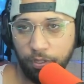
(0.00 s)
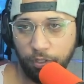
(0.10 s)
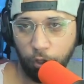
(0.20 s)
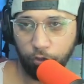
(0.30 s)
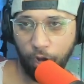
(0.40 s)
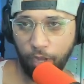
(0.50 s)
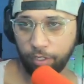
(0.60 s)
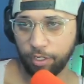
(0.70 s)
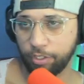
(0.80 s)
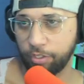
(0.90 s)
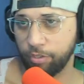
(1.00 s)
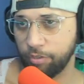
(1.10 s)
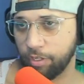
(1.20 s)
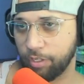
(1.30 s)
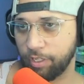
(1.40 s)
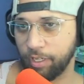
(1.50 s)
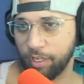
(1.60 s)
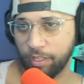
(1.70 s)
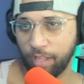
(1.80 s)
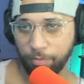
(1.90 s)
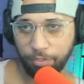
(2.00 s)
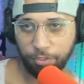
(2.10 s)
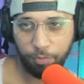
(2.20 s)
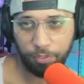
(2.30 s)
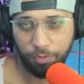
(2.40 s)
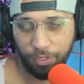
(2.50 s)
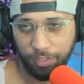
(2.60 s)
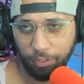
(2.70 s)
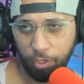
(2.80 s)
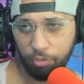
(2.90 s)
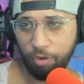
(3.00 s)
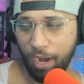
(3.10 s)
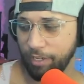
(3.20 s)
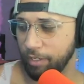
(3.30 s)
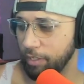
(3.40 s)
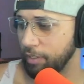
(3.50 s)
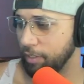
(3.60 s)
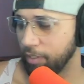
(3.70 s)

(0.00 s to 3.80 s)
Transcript: Load grinder because you gonna need it. Live with your stupid this morning. Load grinder.